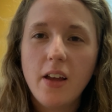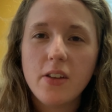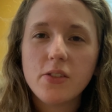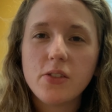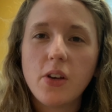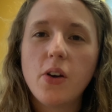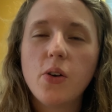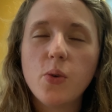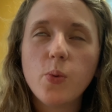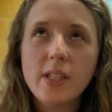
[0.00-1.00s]

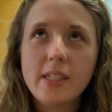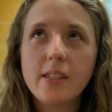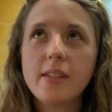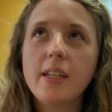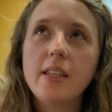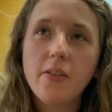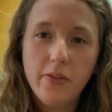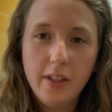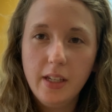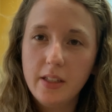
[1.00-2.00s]
So what's the
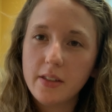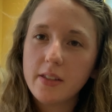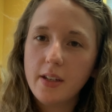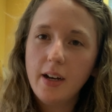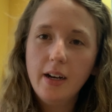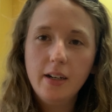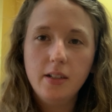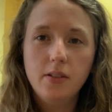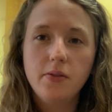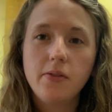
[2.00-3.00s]
significance
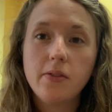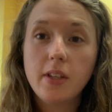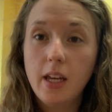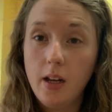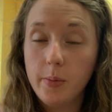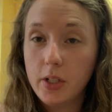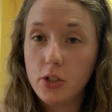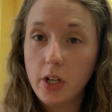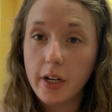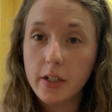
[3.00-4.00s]
of canopic
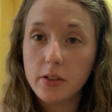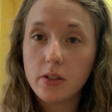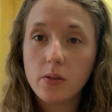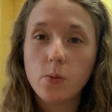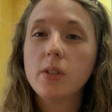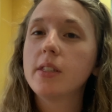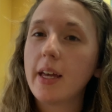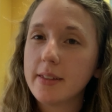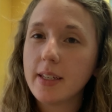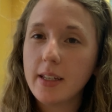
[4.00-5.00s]
jars? What's that
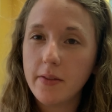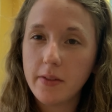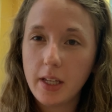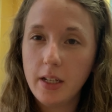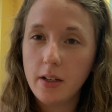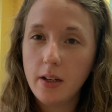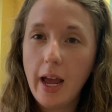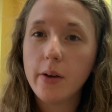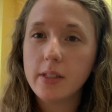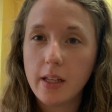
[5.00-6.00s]
significant? How
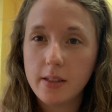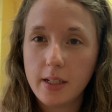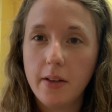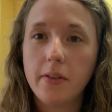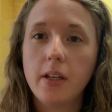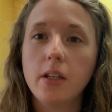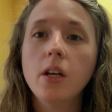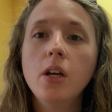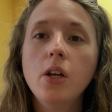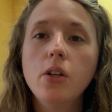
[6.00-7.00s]
is that significant
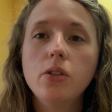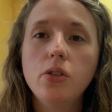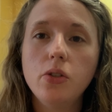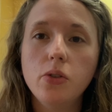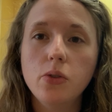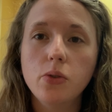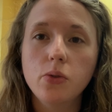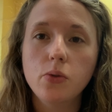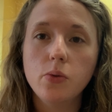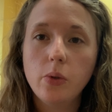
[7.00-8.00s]

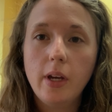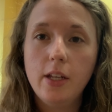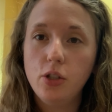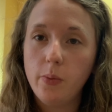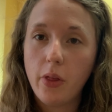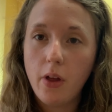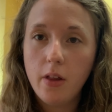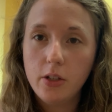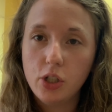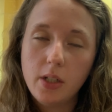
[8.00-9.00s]
to ancient
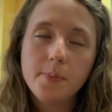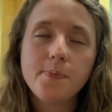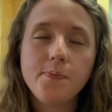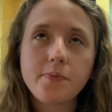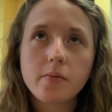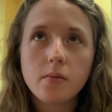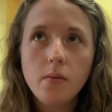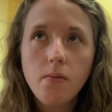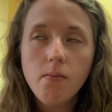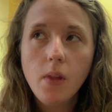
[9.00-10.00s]
mythology?
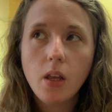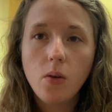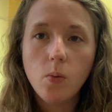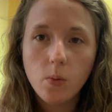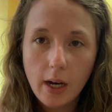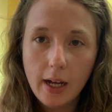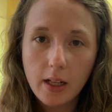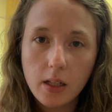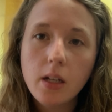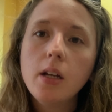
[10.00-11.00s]
Well,